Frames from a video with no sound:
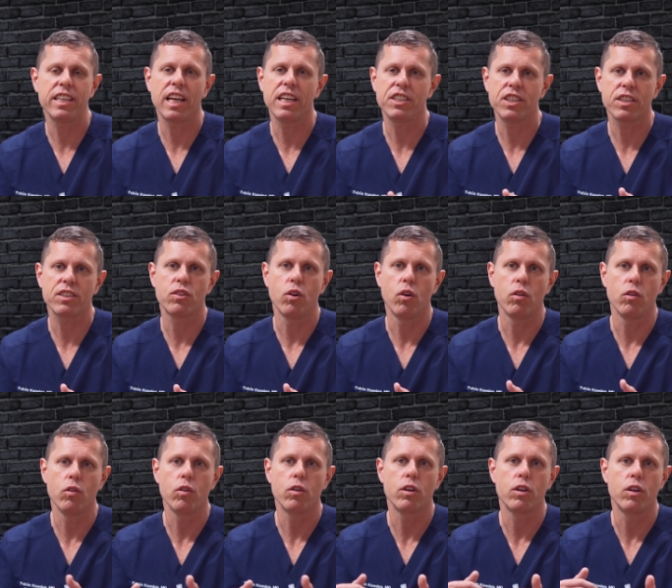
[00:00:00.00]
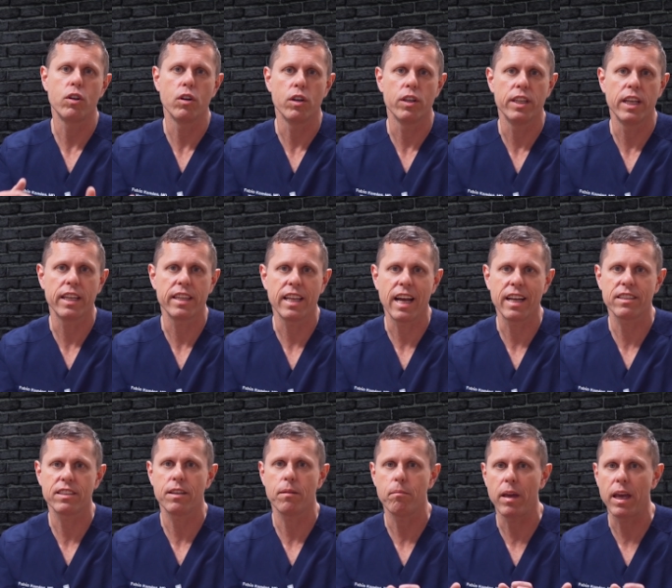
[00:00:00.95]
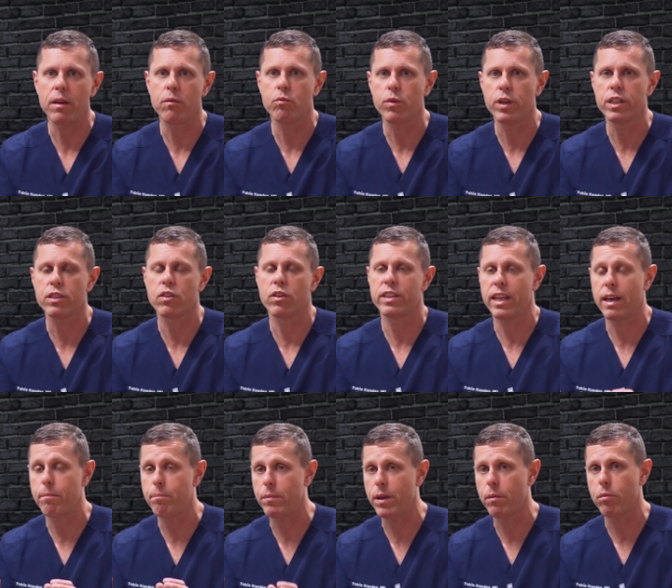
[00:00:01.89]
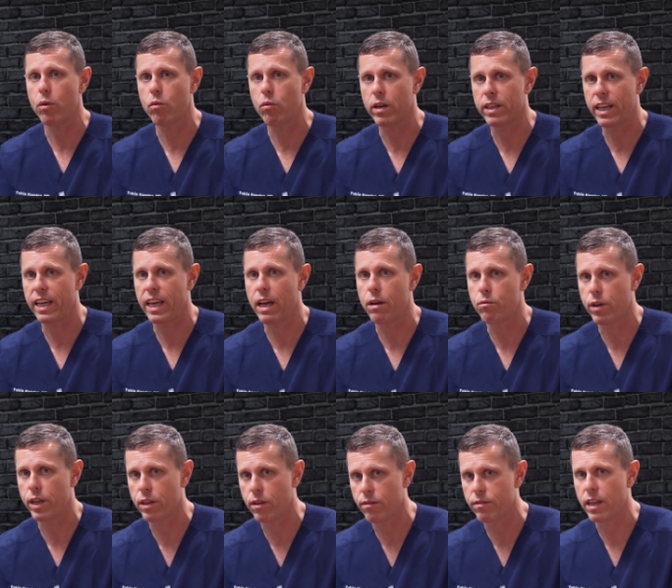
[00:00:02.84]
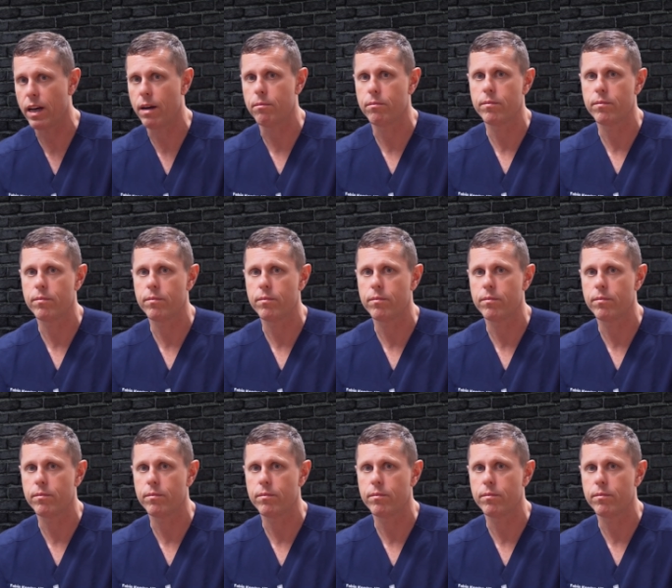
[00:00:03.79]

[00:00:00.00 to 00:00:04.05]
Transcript: they just don't look good, and that's the main reason that people want to get rid of them.